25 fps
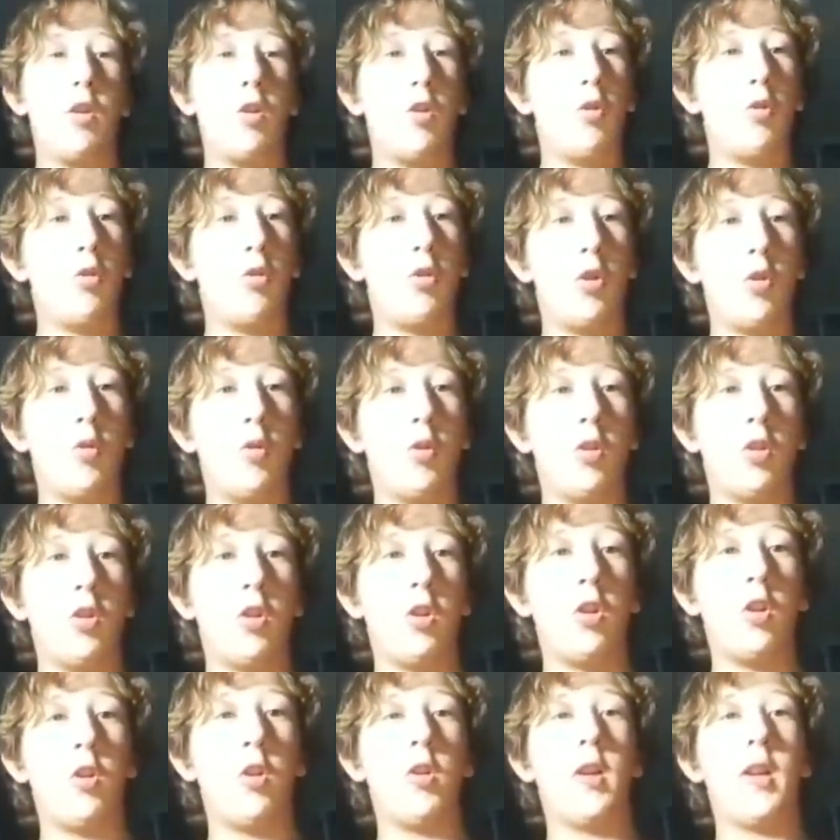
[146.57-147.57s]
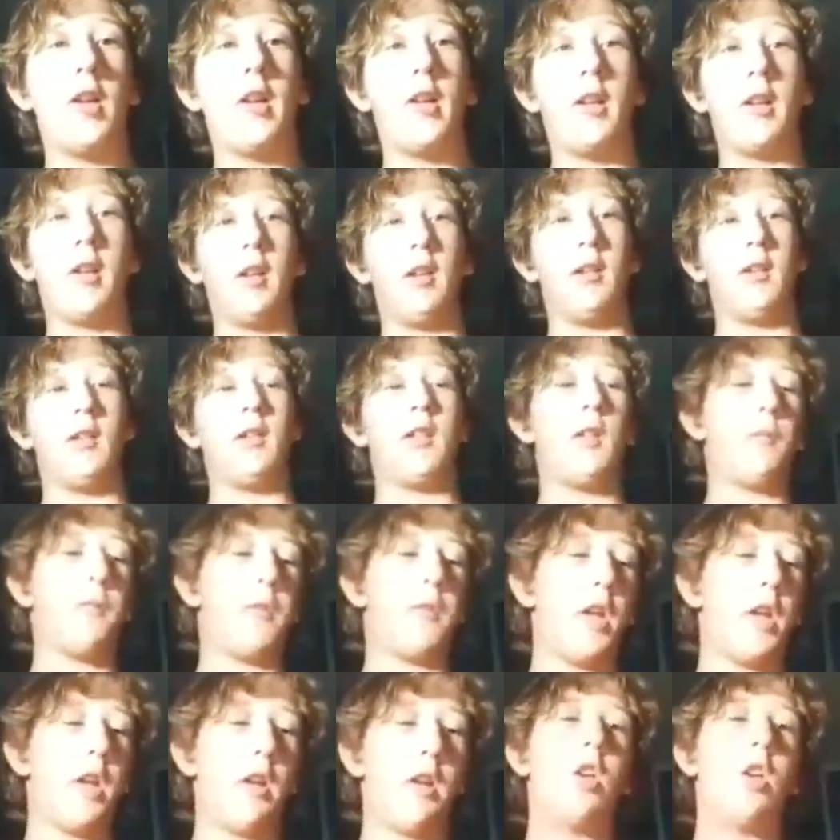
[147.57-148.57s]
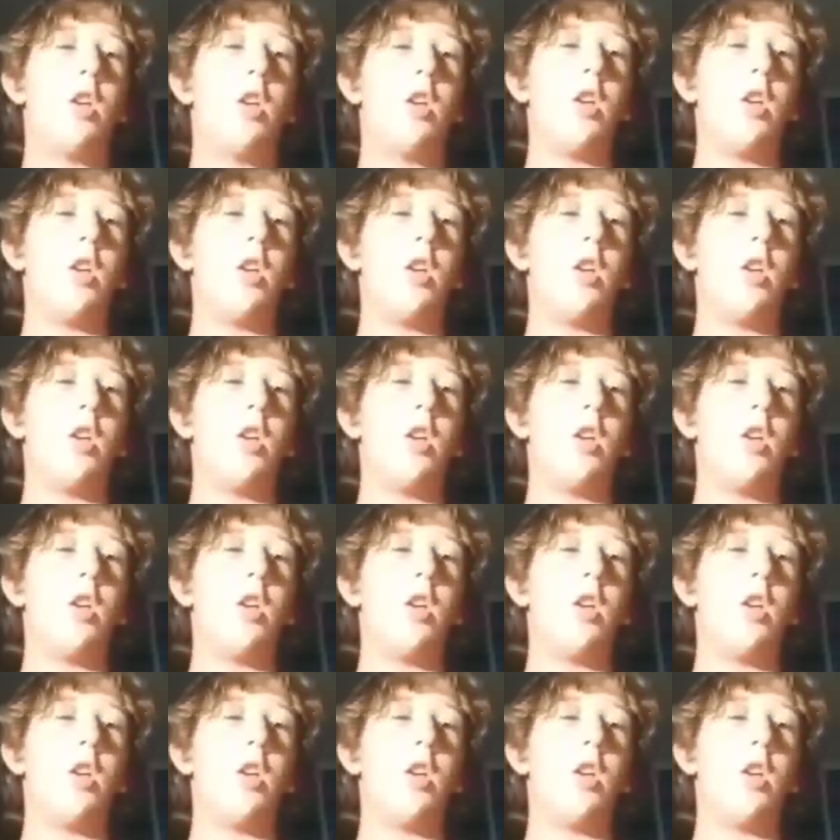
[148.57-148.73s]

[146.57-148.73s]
you do want to do it, it is something